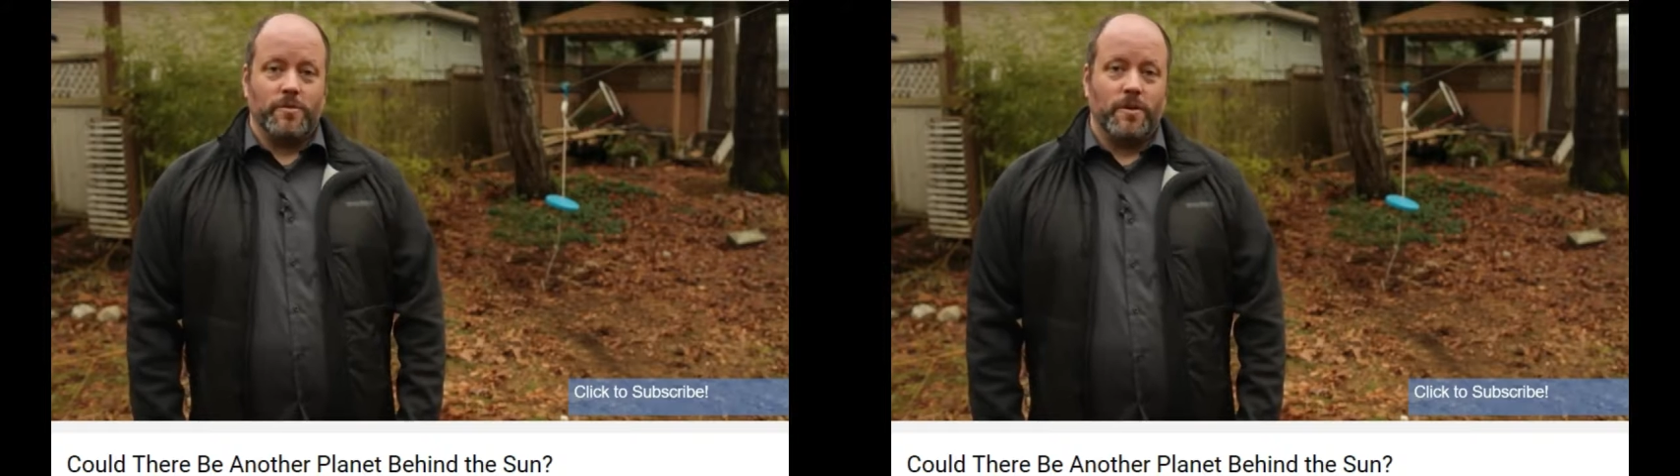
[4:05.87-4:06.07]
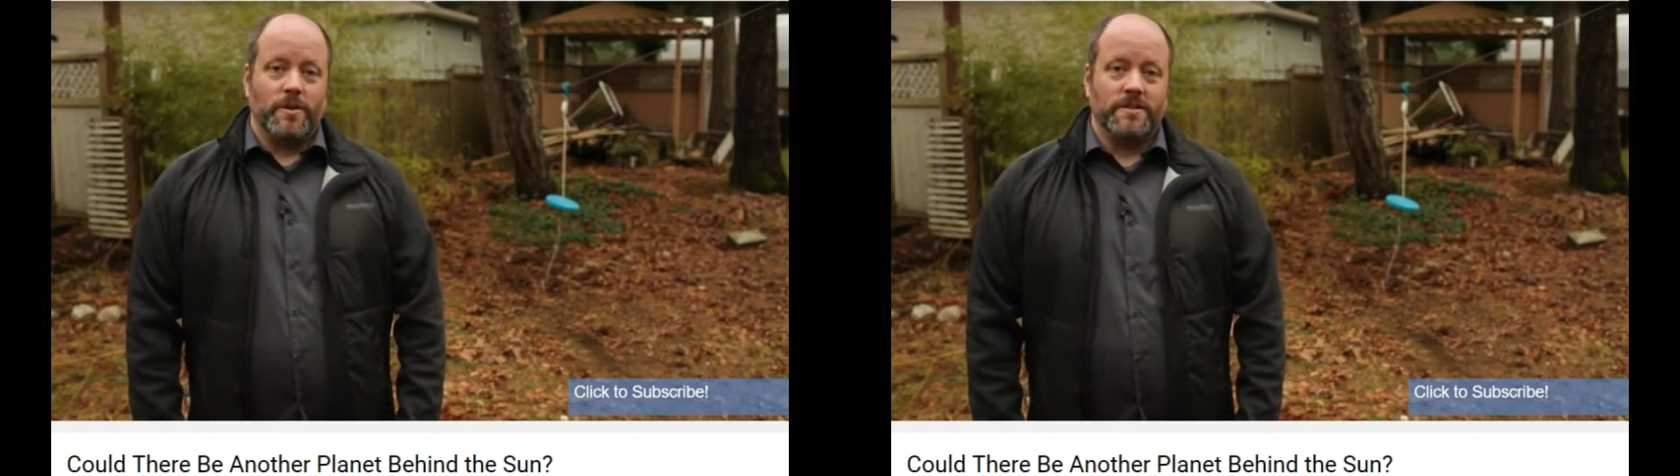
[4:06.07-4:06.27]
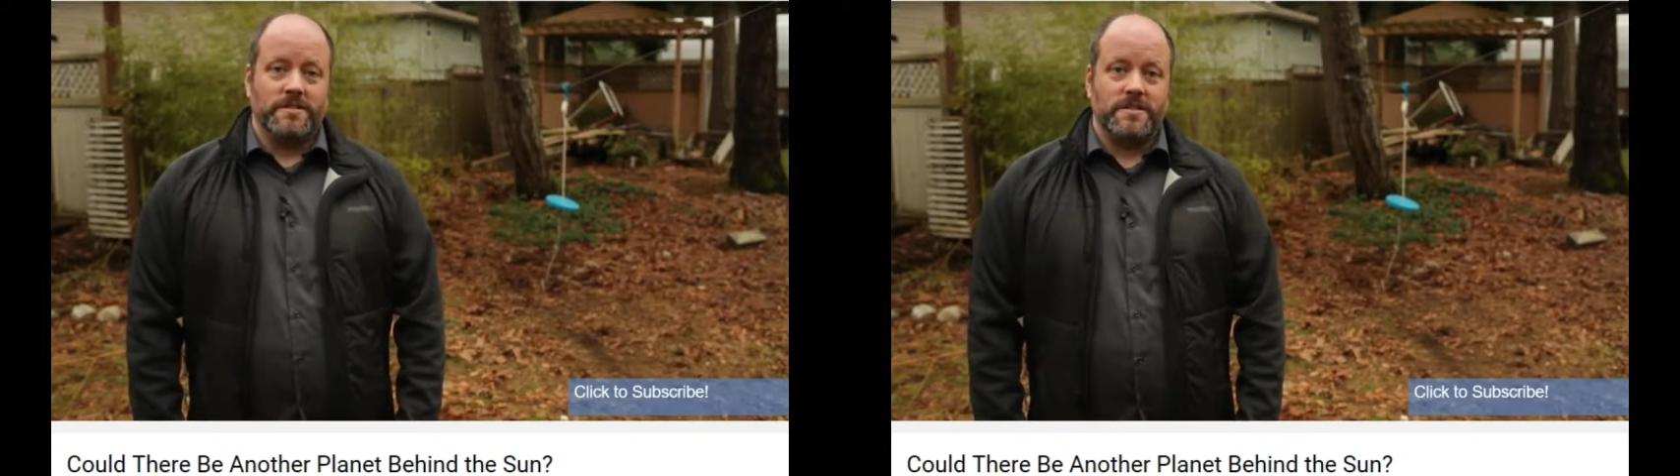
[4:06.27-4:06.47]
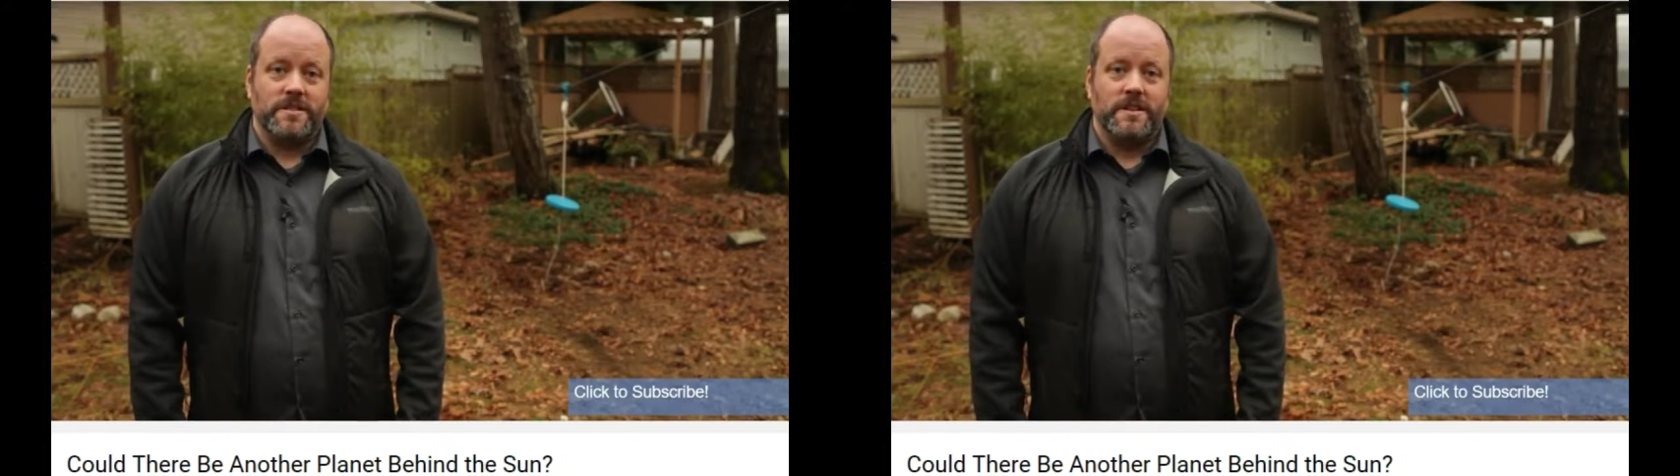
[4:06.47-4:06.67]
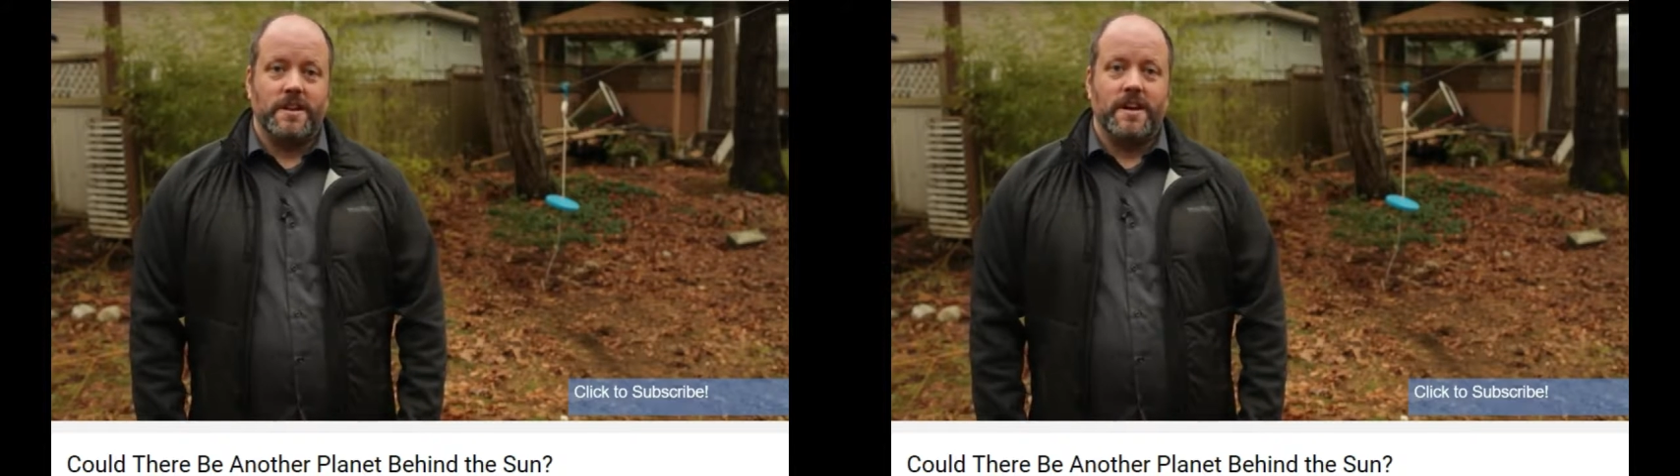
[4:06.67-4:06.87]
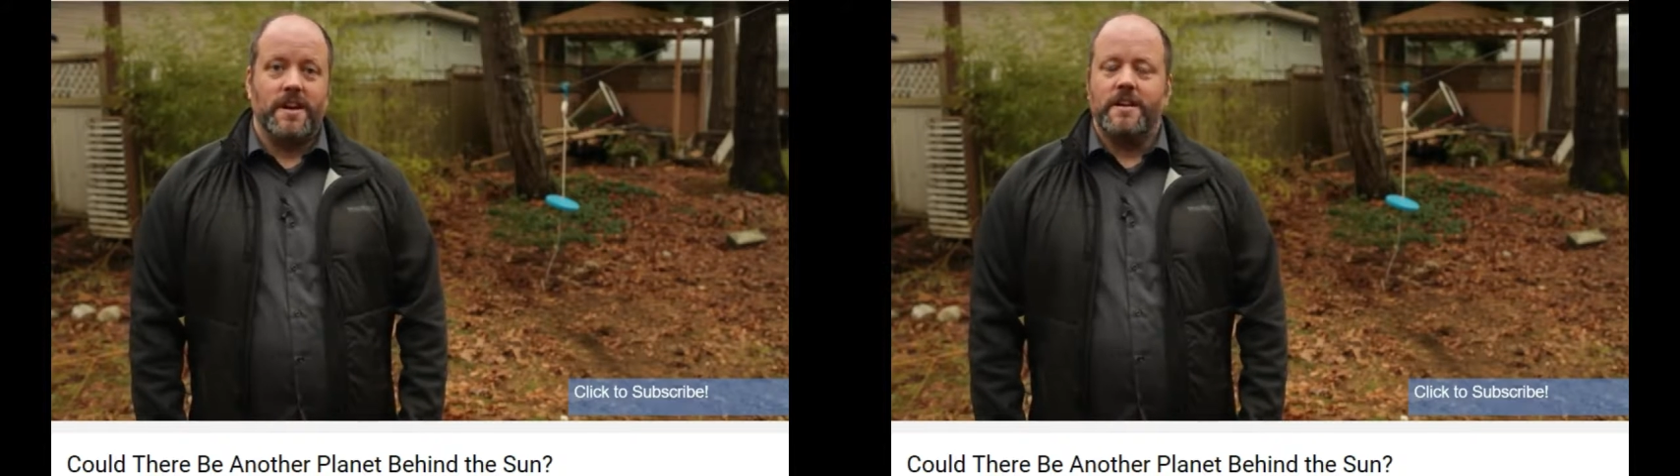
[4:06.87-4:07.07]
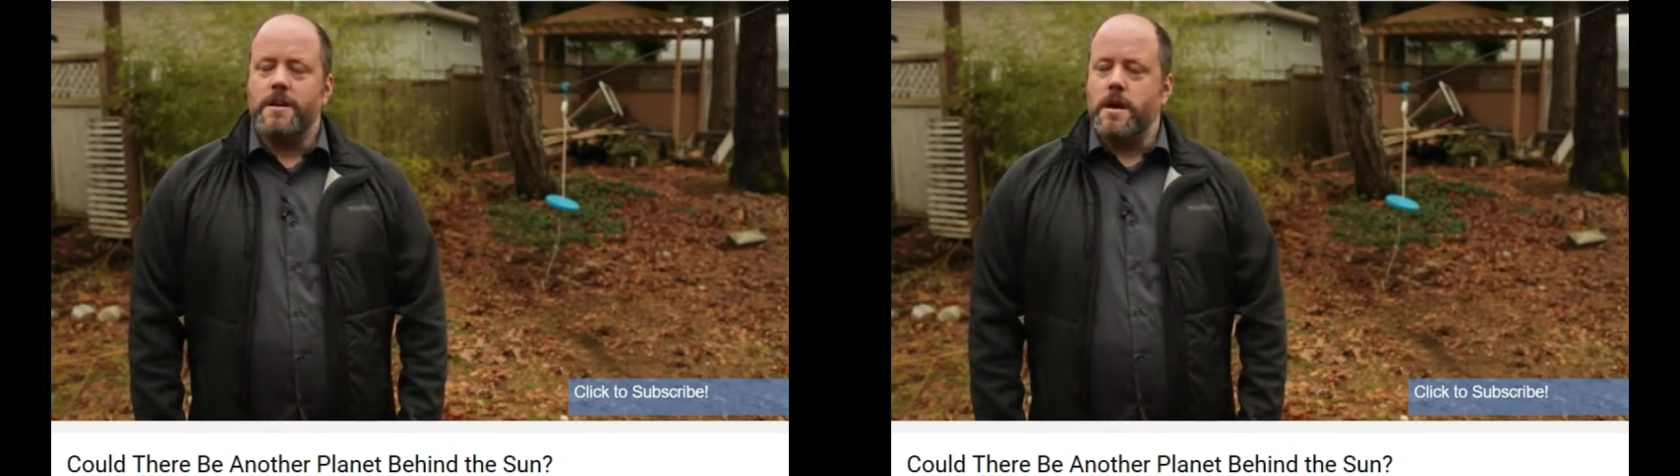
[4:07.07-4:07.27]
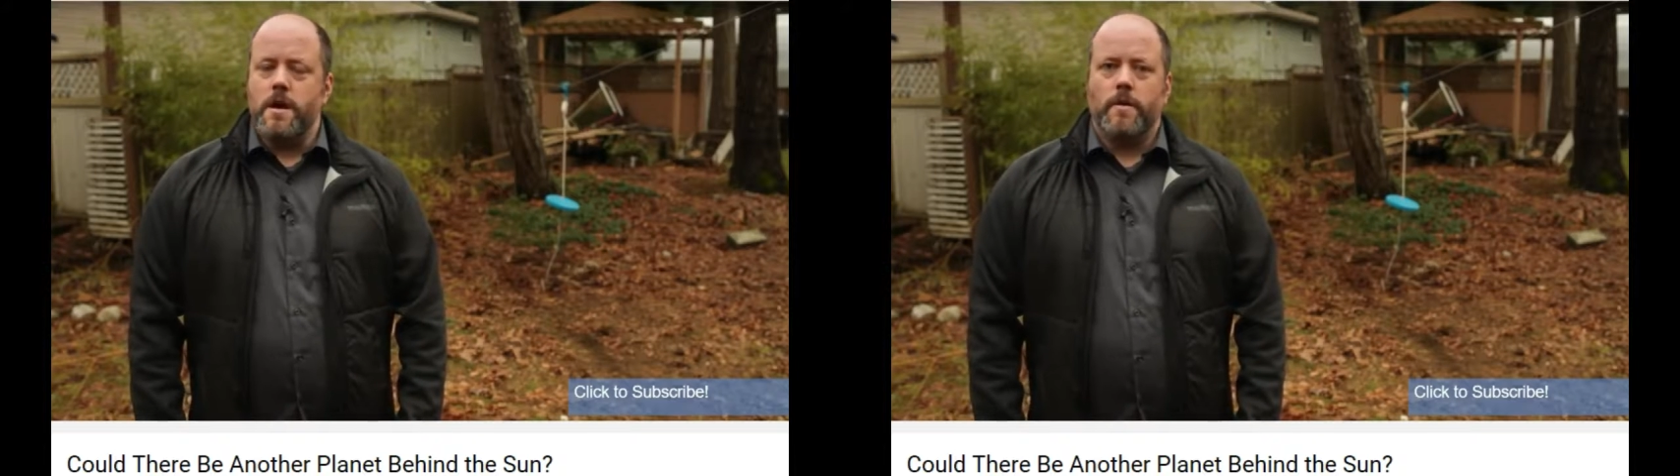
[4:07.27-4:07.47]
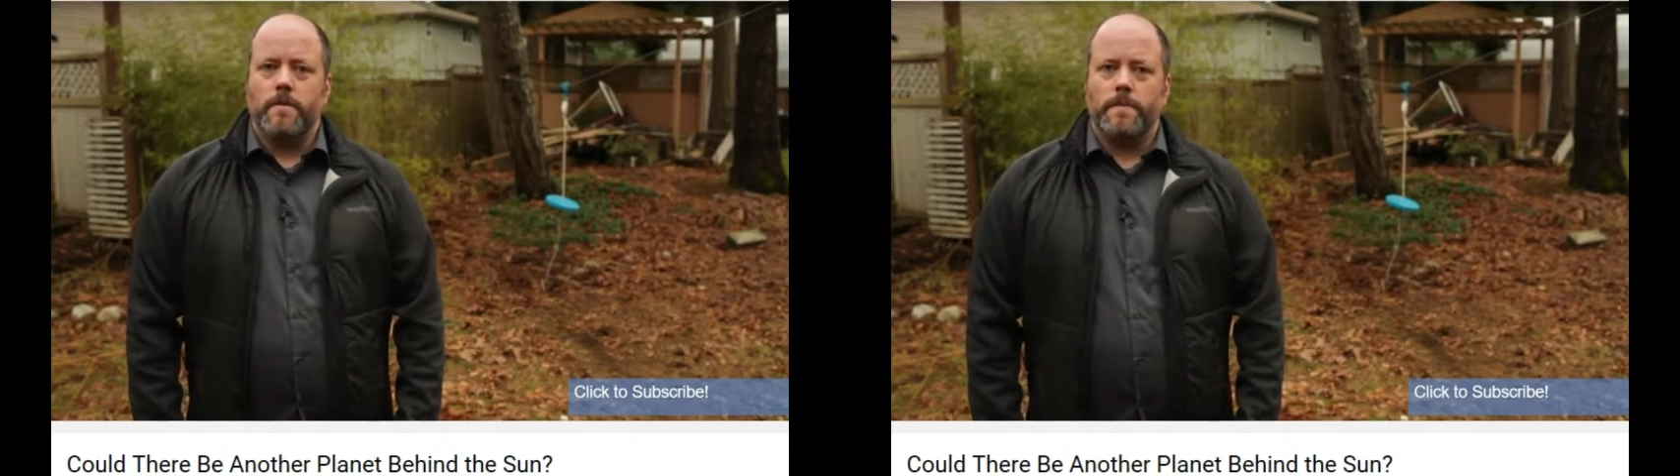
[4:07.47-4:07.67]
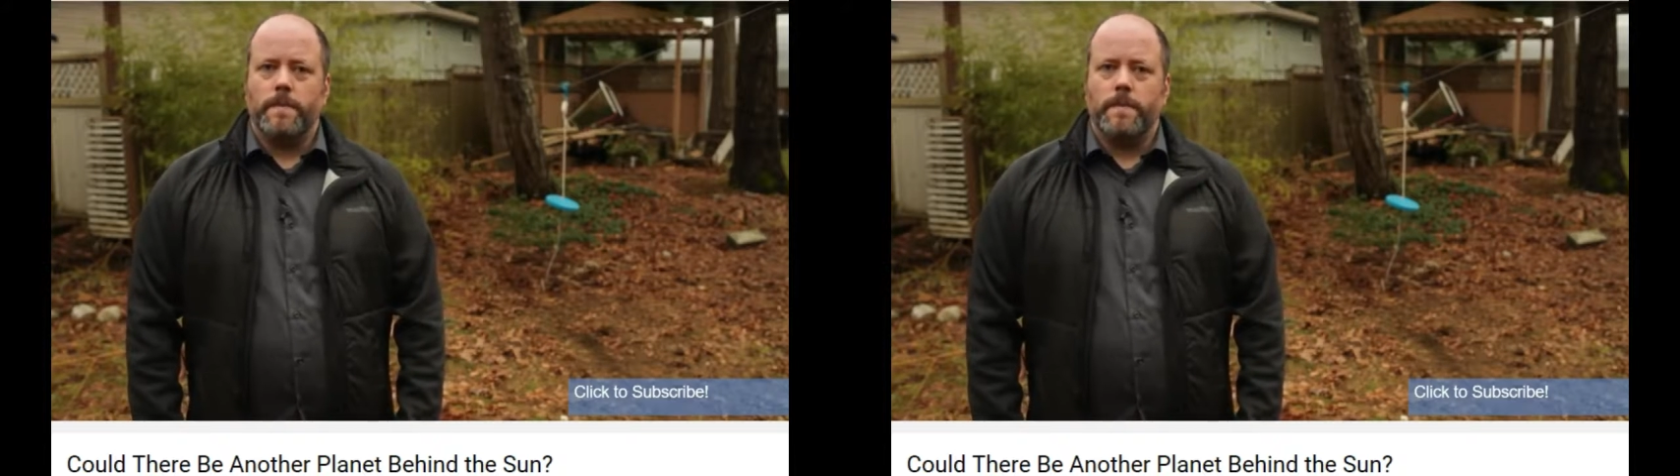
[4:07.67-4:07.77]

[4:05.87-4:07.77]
words. No.